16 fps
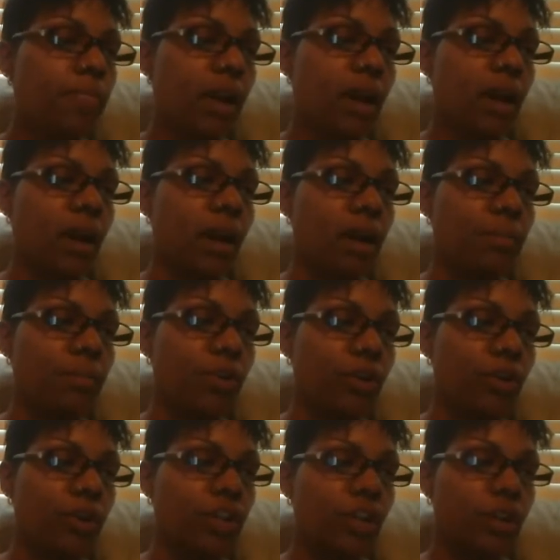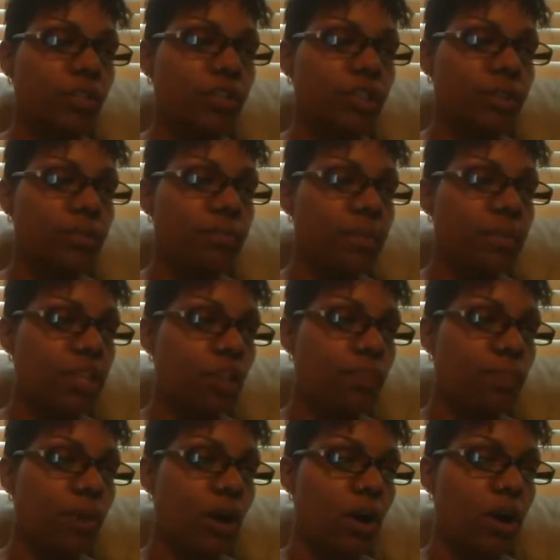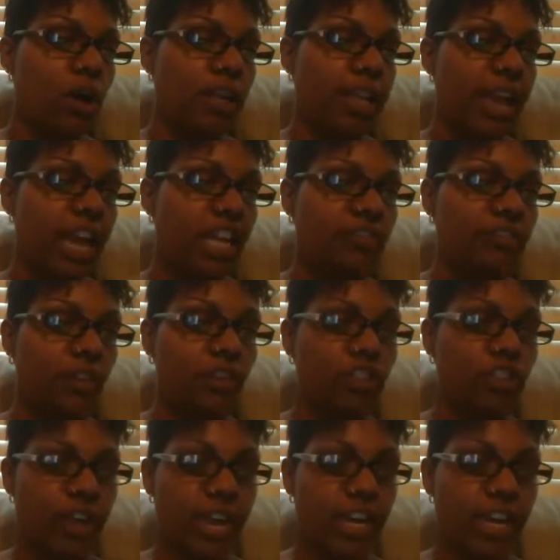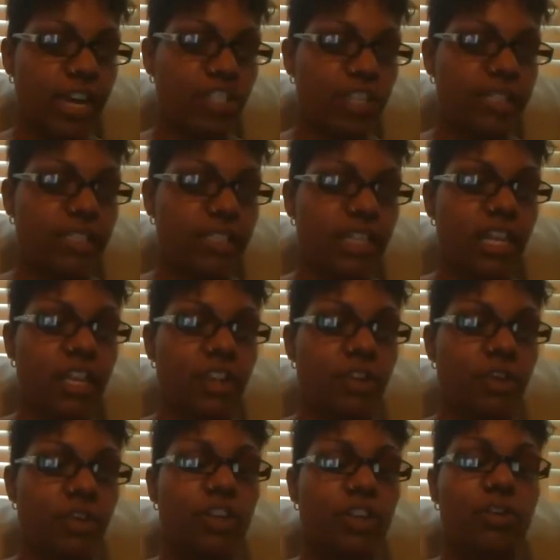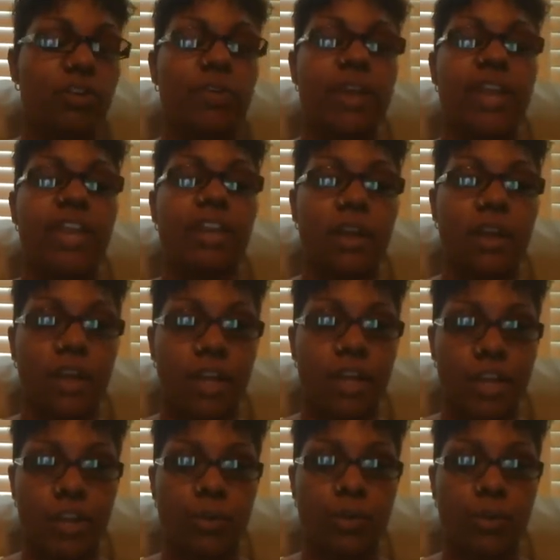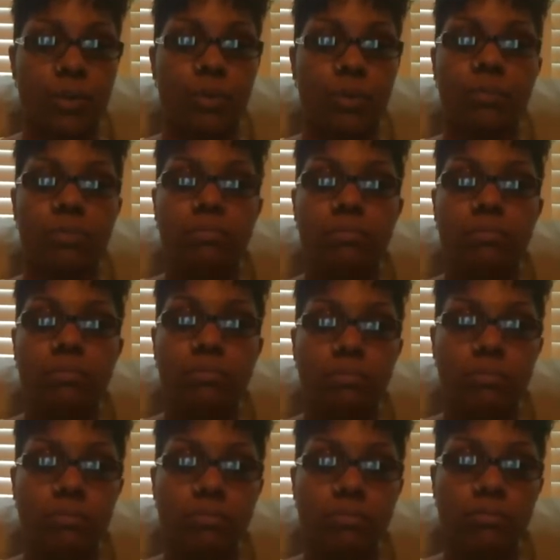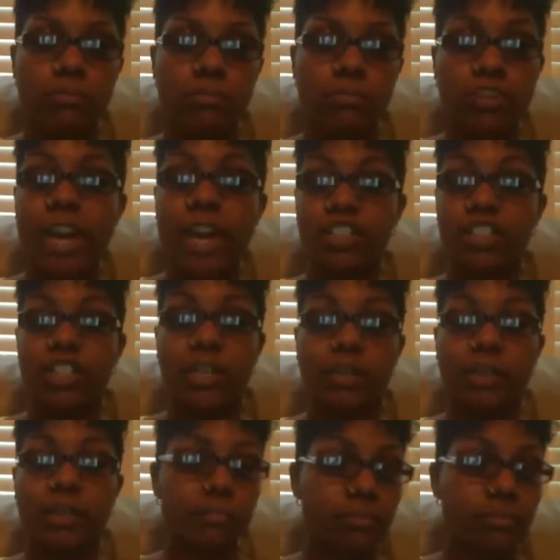You're going to go to the menu bar cash flow strategist, and you're going to create a new strategy.